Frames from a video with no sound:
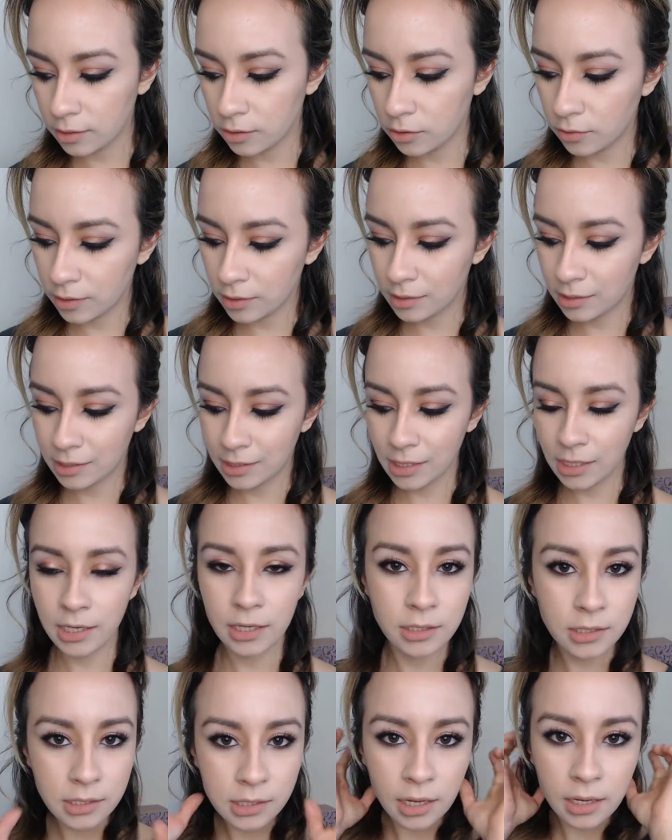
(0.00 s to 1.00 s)
you can see,
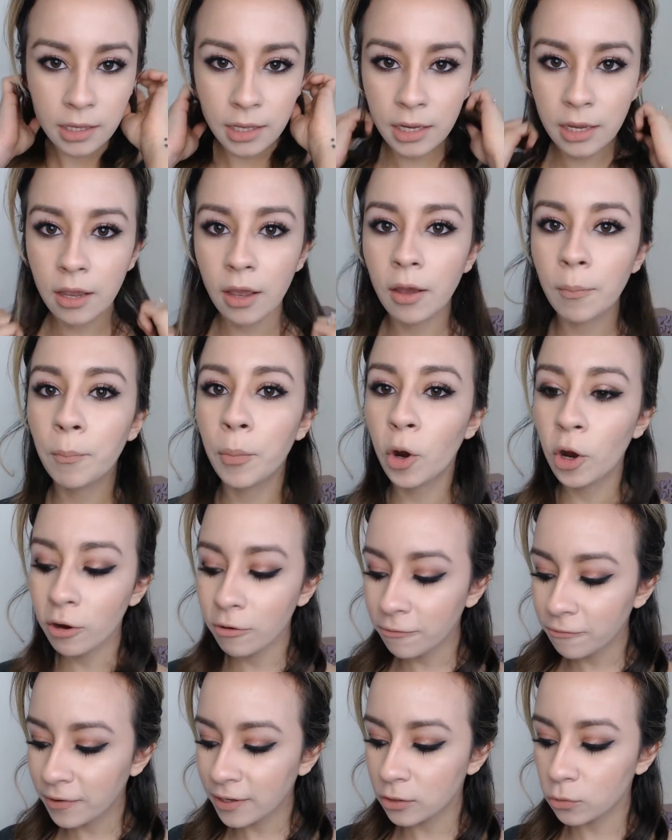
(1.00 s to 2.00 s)
it's not like
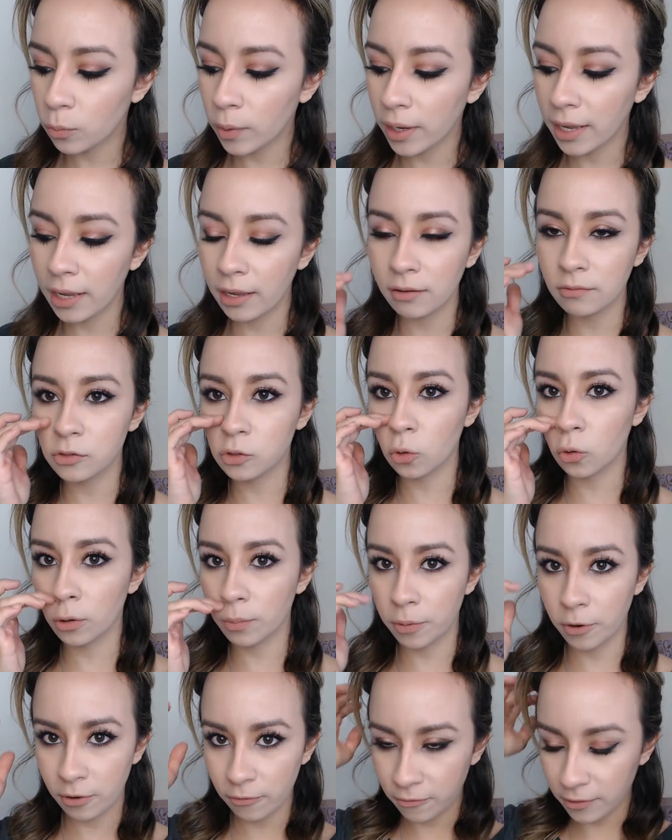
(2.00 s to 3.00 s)
perfect waves or
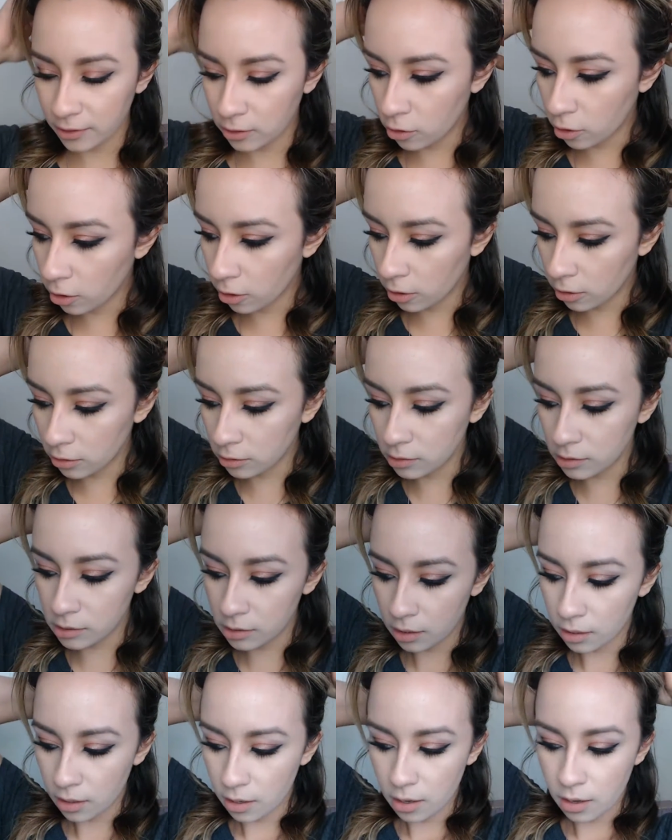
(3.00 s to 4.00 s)
perfect curls
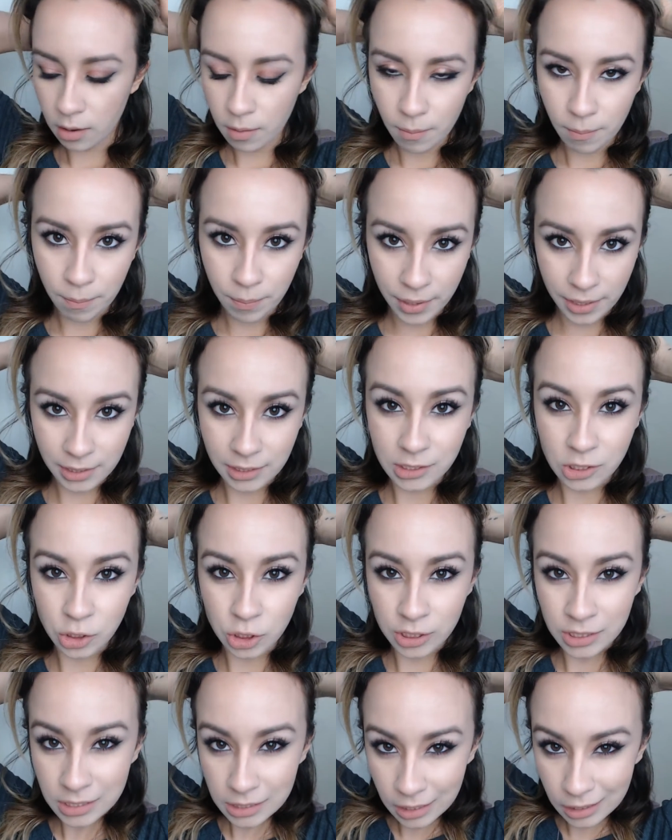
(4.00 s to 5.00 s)
but it's
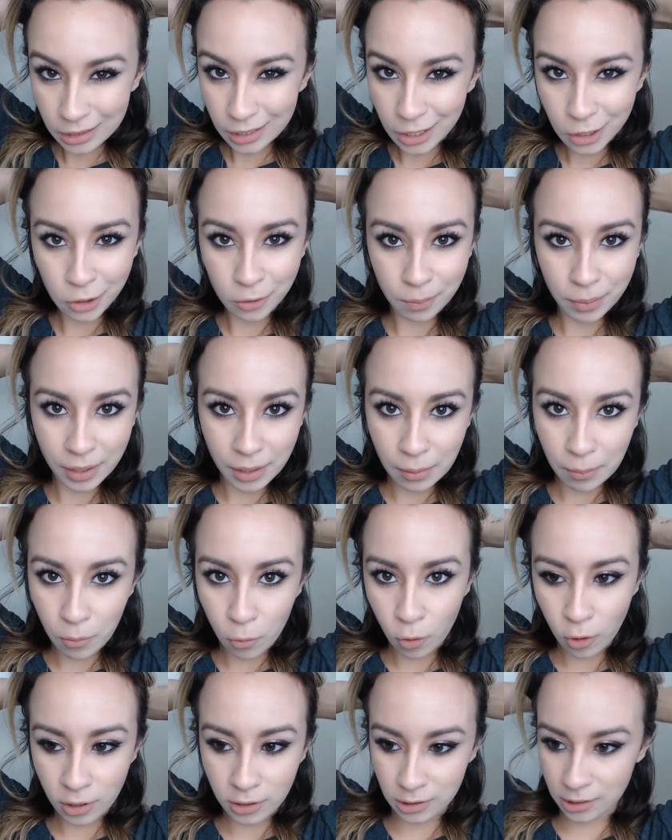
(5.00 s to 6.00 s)
just a little bit
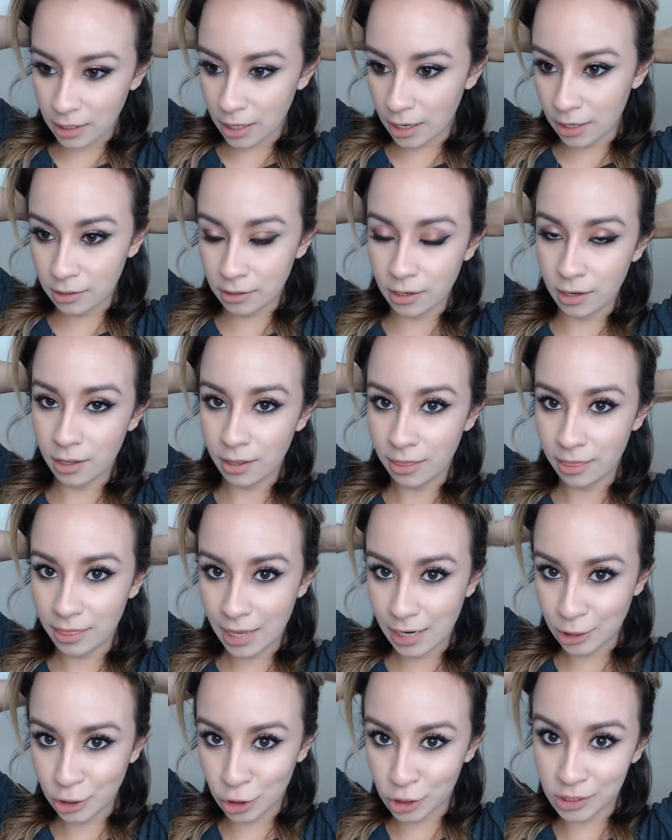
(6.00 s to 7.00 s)
more done
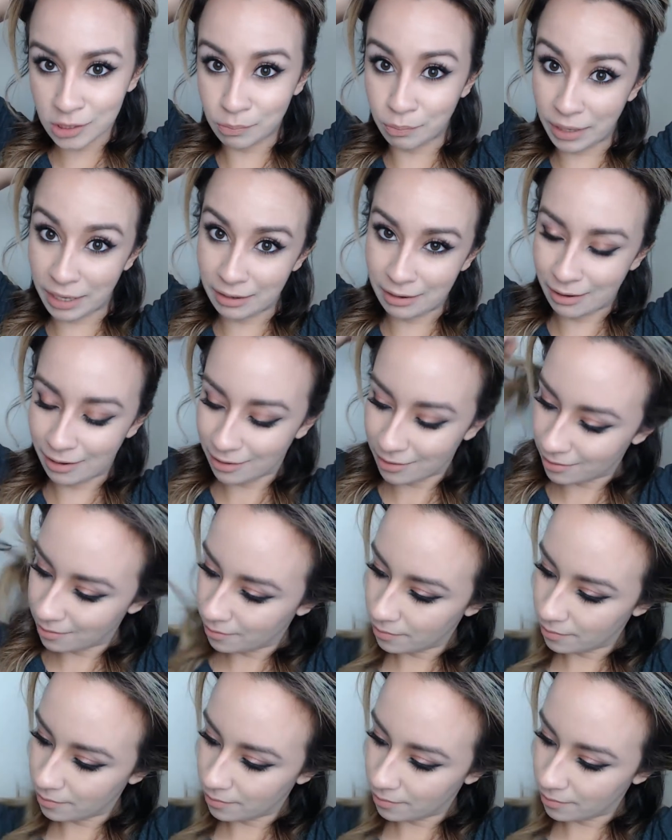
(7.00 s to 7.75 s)
than just bedhead.